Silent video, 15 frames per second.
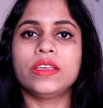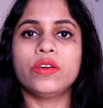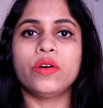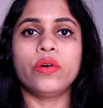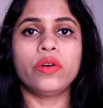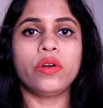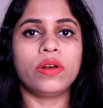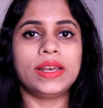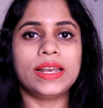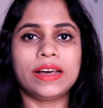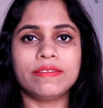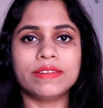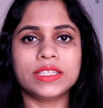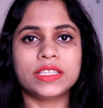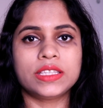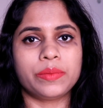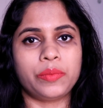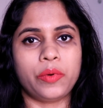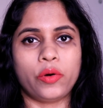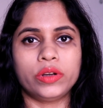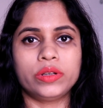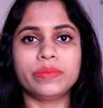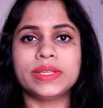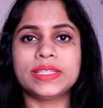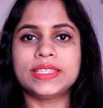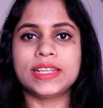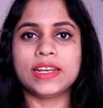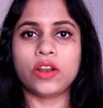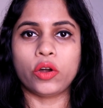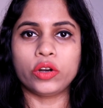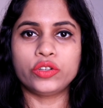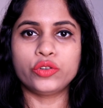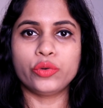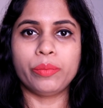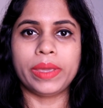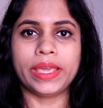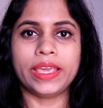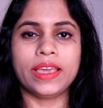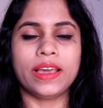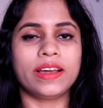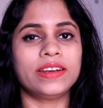Your love and support means a lot to me